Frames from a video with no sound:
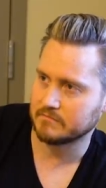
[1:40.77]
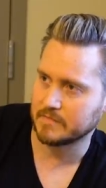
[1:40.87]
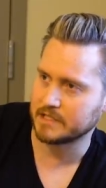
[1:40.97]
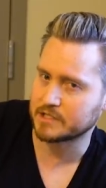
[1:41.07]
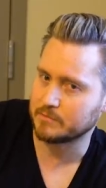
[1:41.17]

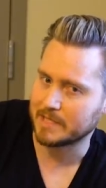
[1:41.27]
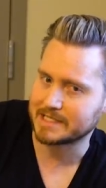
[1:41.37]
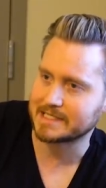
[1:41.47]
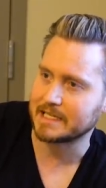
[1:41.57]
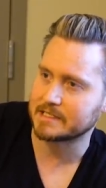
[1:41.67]
it just
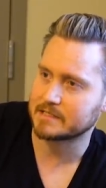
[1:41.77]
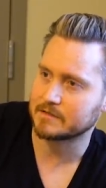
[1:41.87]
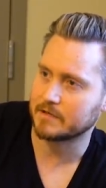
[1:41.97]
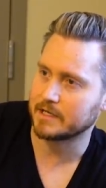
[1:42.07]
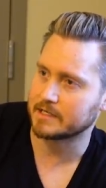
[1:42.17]
makes sense,
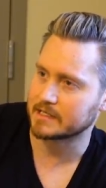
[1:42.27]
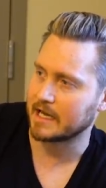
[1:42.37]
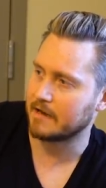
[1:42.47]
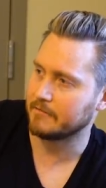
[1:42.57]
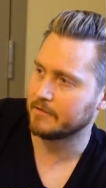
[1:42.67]
right? Because I
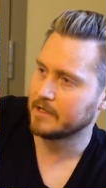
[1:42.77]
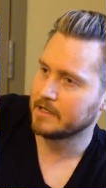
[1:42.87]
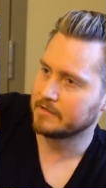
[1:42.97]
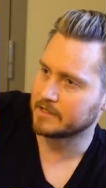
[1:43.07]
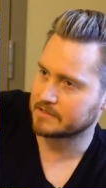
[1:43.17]
have
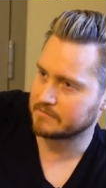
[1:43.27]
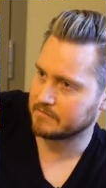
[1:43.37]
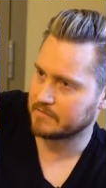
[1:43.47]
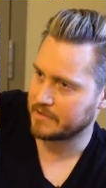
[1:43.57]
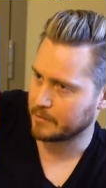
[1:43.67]
this
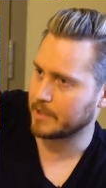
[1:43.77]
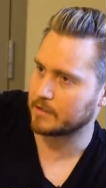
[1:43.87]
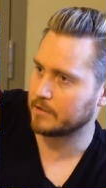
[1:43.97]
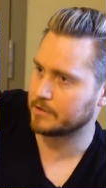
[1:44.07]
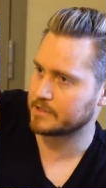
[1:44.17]

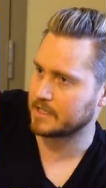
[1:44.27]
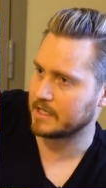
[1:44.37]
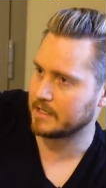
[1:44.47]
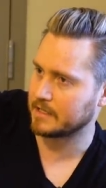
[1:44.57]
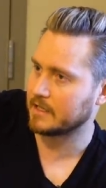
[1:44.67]
theoretical
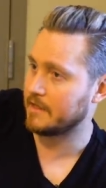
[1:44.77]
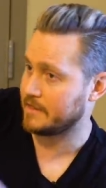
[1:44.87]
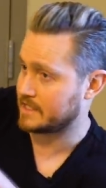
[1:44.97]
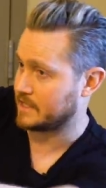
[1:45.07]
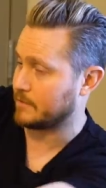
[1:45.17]
understanding
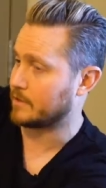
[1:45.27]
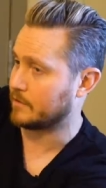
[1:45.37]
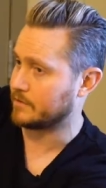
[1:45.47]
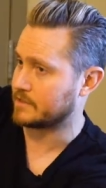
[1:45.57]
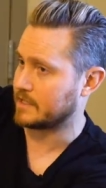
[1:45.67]
and this
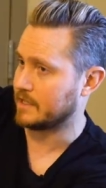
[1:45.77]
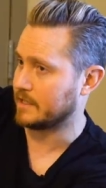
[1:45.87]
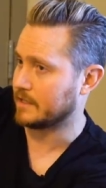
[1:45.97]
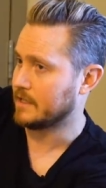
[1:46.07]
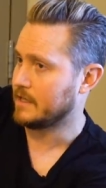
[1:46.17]
theoretical
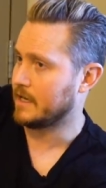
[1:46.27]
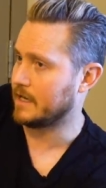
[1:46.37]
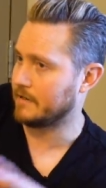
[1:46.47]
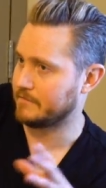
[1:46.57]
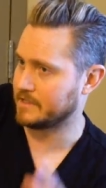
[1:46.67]
understanding,
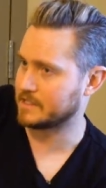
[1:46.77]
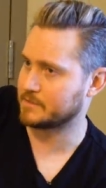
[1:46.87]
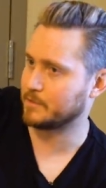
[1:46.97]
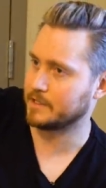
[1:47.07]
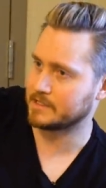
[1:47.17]
and I have this
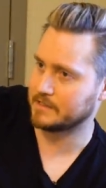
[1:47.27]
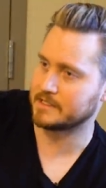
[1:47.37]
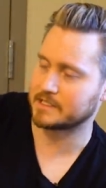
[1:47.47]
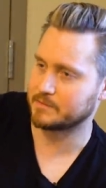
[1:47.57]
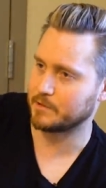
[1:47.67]
experience and
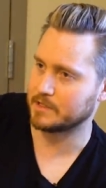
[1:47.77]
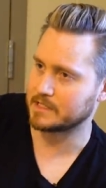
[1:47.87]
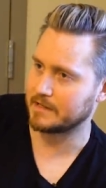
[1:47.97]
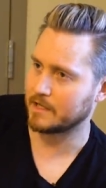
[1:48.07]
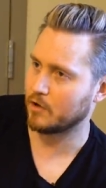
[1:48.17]
this
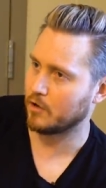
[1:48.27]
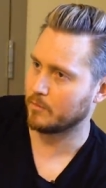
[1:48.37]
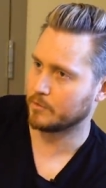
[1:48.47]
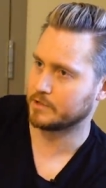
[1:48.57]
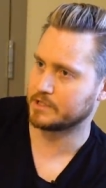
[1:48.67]
experience, and they
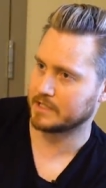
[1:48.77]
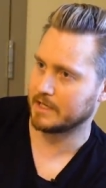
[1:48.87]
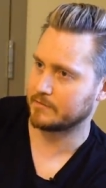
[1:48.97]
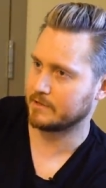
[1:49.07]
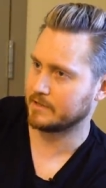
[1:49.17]
all merge
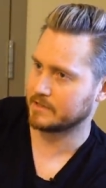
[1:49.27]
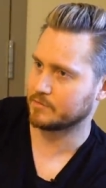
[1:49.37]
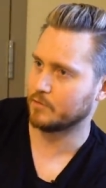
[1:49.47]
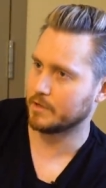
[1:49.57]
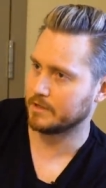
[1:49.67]
together into
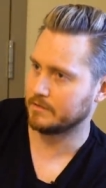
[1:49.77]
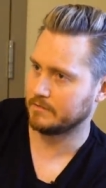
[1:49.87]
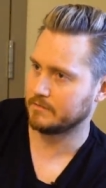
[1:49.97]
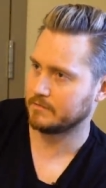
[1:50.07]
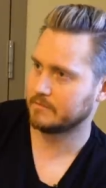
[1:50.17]
this one. You know
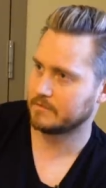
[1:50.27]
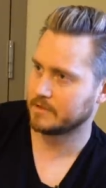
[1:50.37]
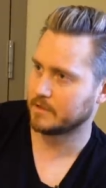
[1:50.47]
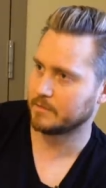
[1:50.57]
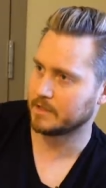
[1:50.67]

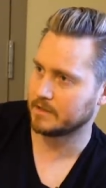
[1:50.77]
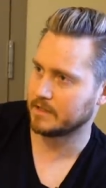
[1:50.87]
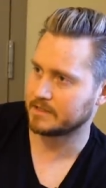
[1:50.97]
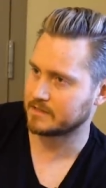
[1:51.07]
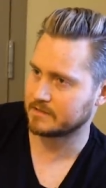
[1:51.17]
what I mean?
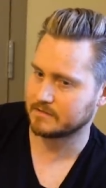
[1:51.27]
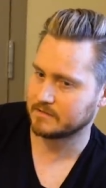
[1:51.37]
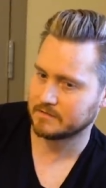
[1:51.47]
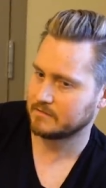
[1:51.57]
It's,